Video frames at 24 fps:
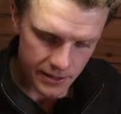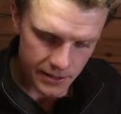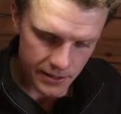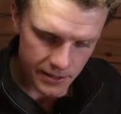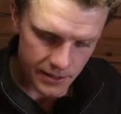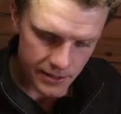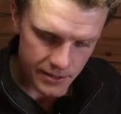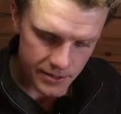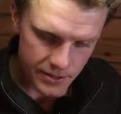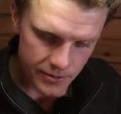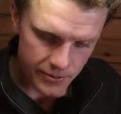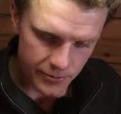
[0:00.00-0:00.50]

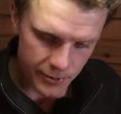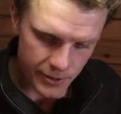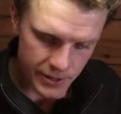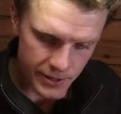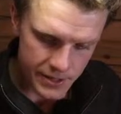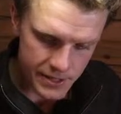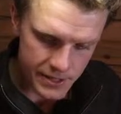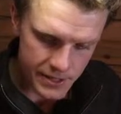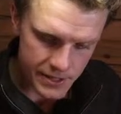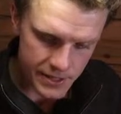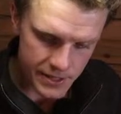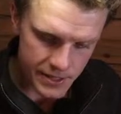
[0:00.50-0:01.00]
So for
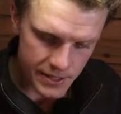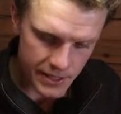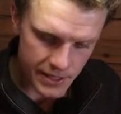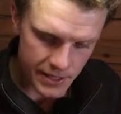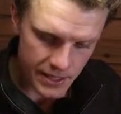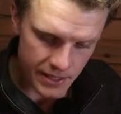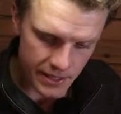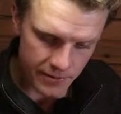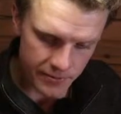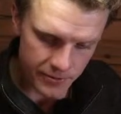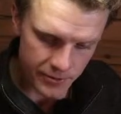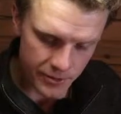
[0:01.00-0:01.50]
instance,
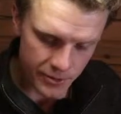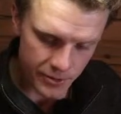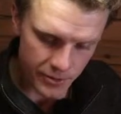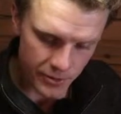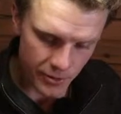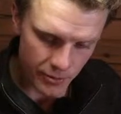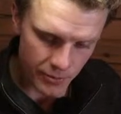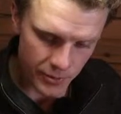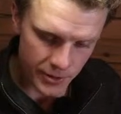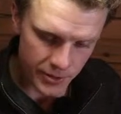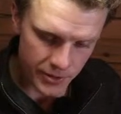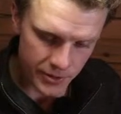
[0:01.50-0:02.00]
if you don't
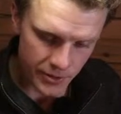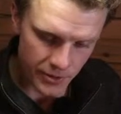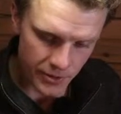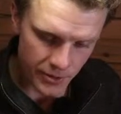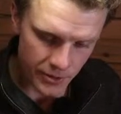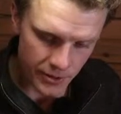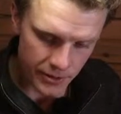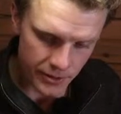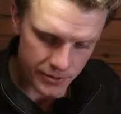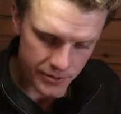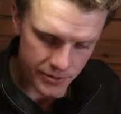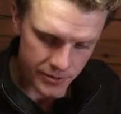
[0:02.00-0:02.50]
want your oil
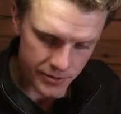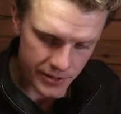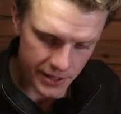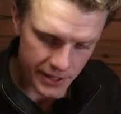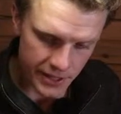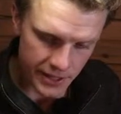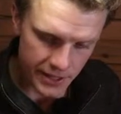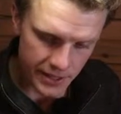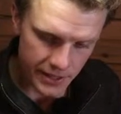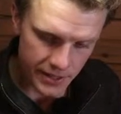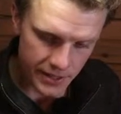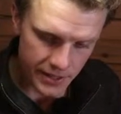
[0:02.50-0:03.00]
to dry,
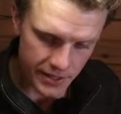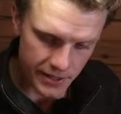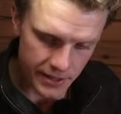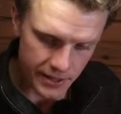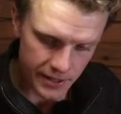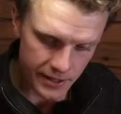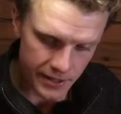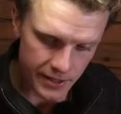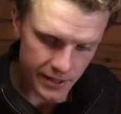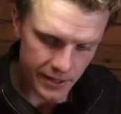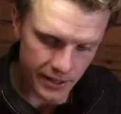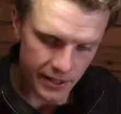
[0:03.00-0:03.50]

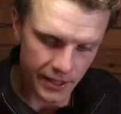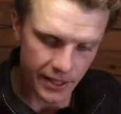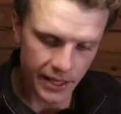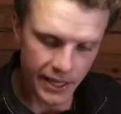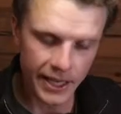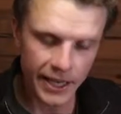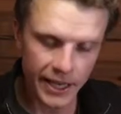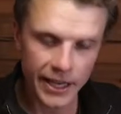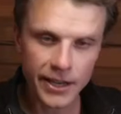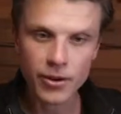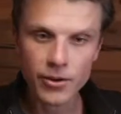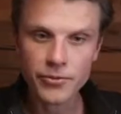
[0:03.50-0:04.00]

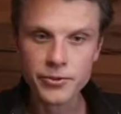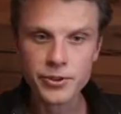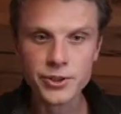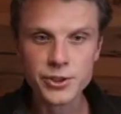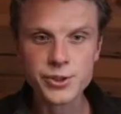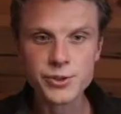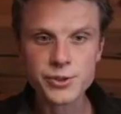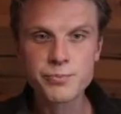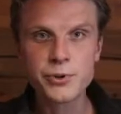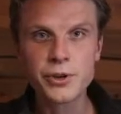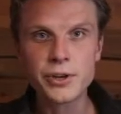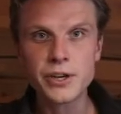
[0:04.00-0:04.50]
I often just
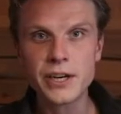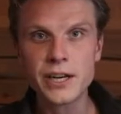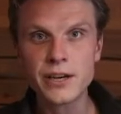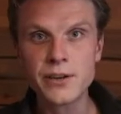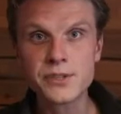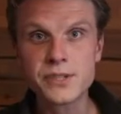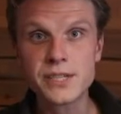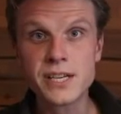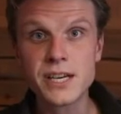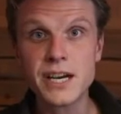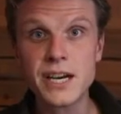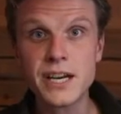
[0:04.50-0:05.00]
put it
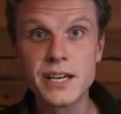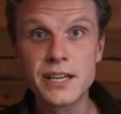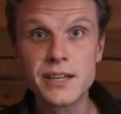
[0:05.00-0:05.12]
outside